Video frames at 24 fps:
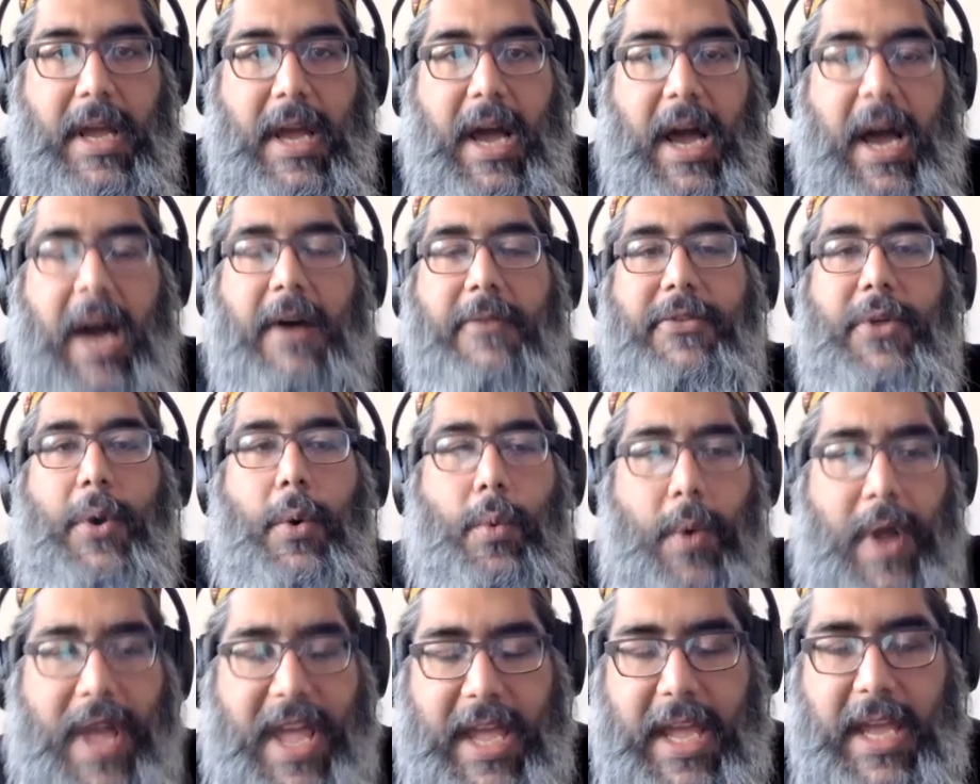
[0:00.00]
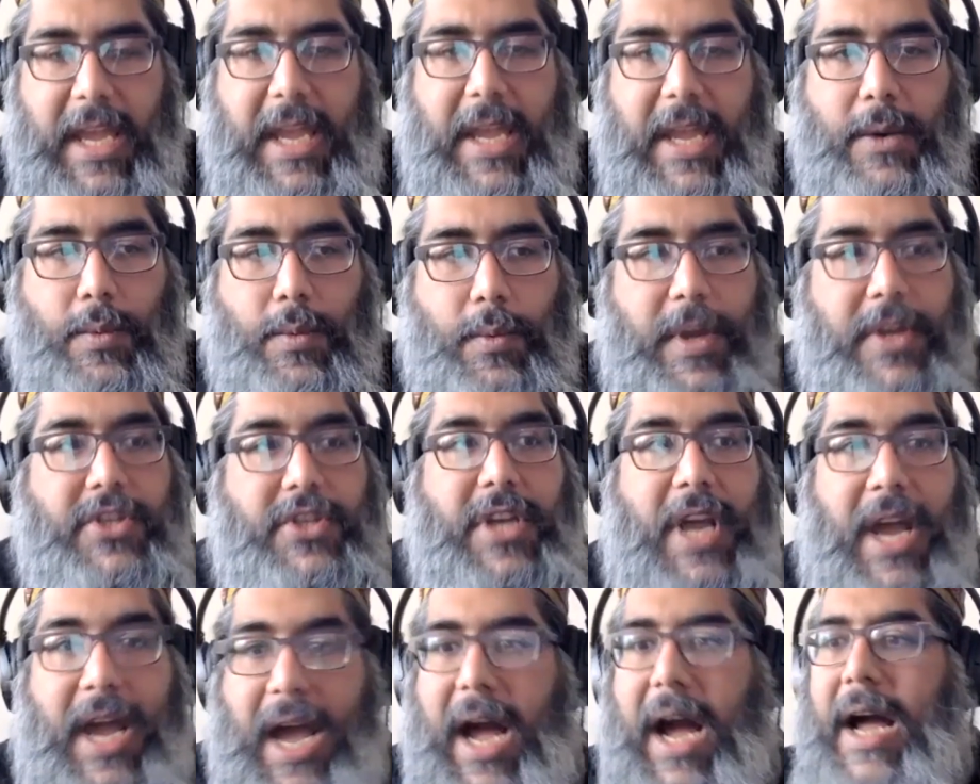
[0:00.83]
of the way in
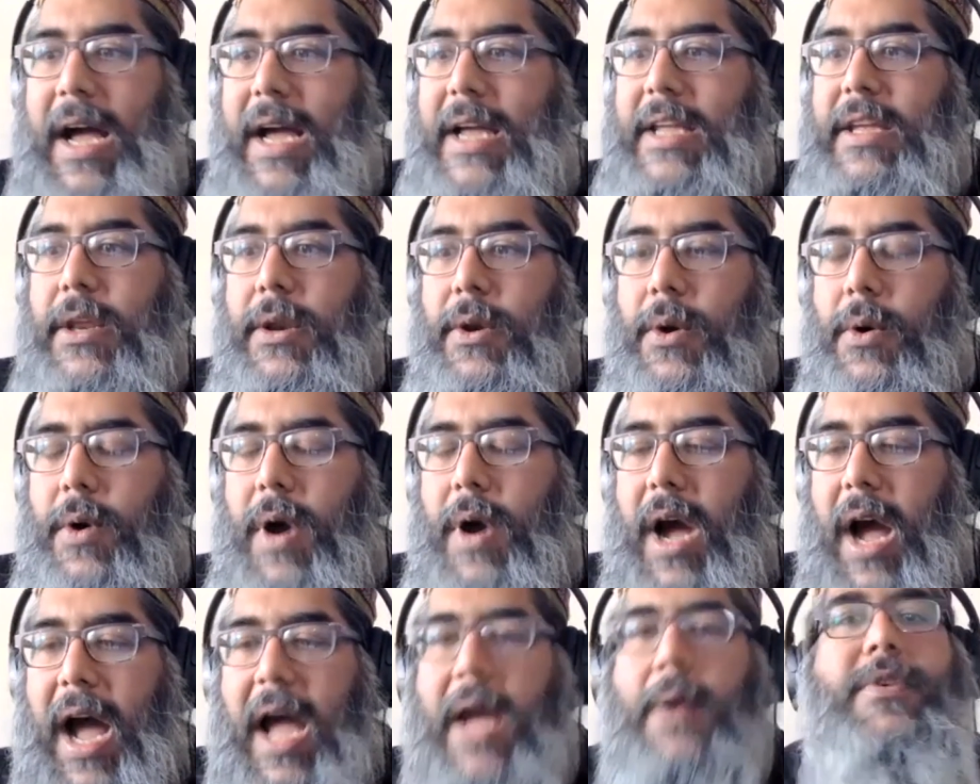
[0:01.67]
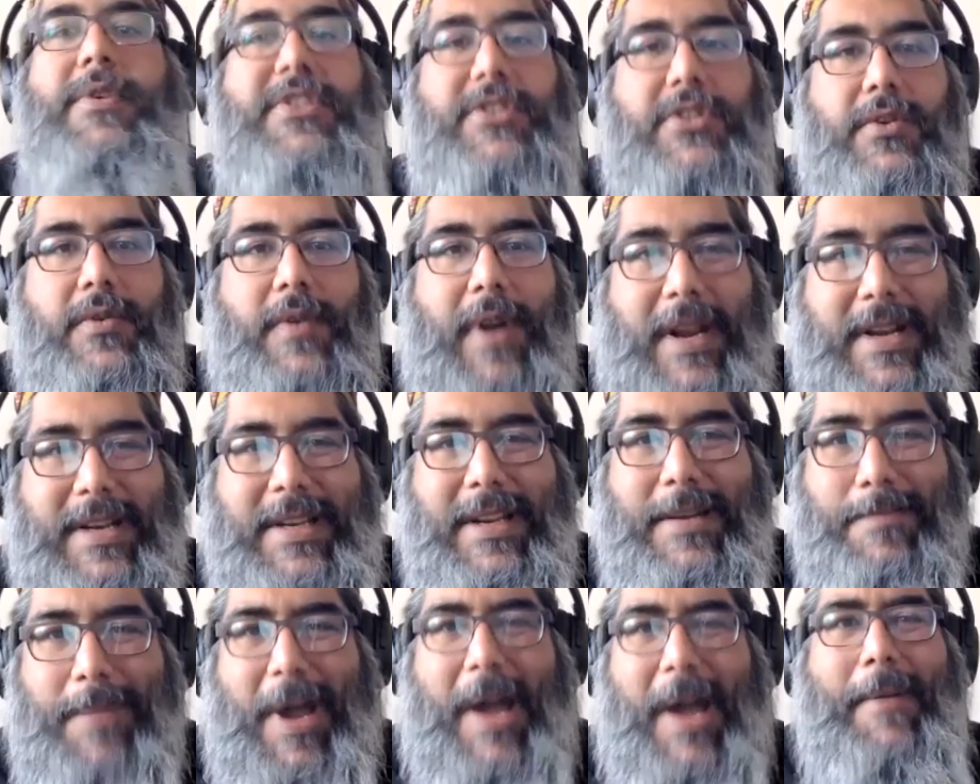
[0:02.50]
which I was
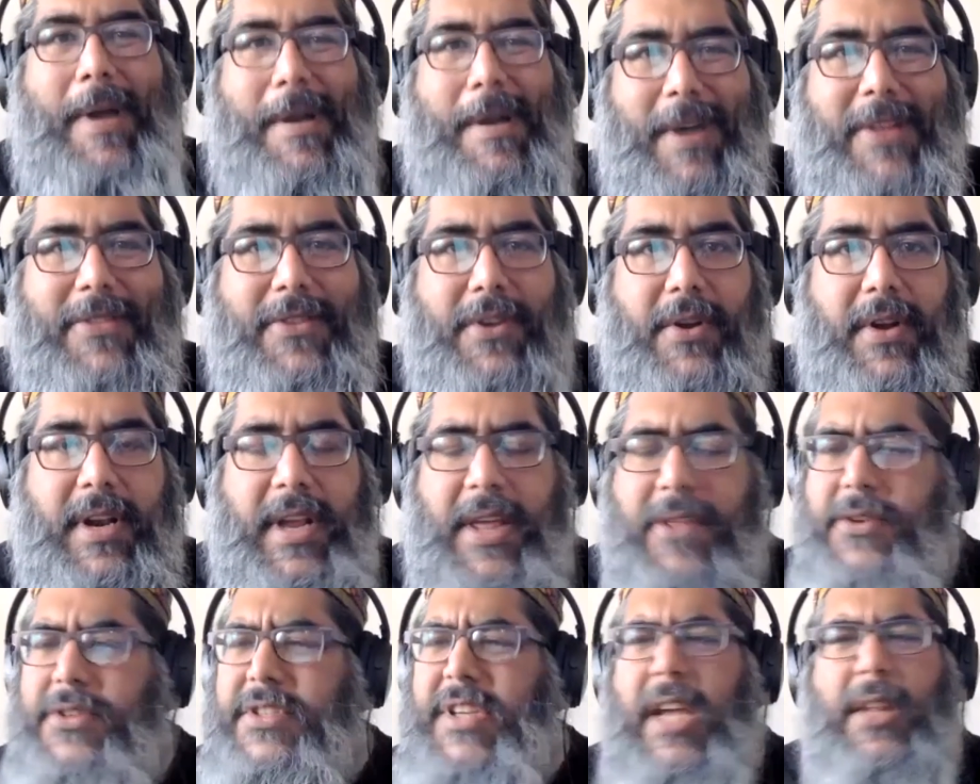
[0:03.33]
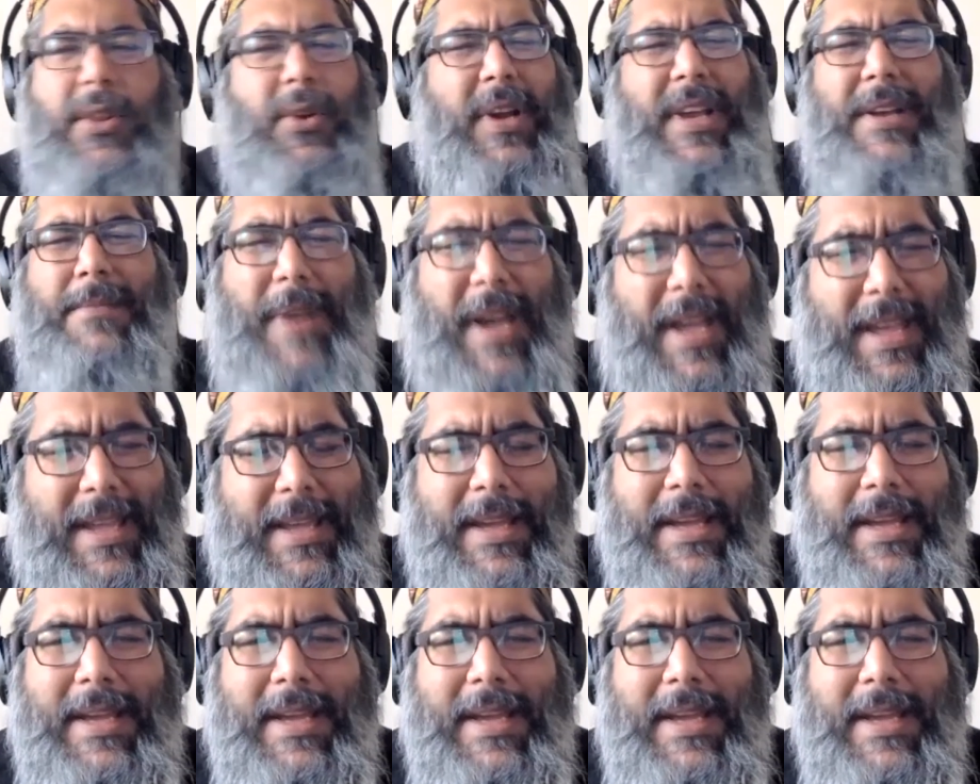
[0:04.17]
directed by my mother and others. I look at my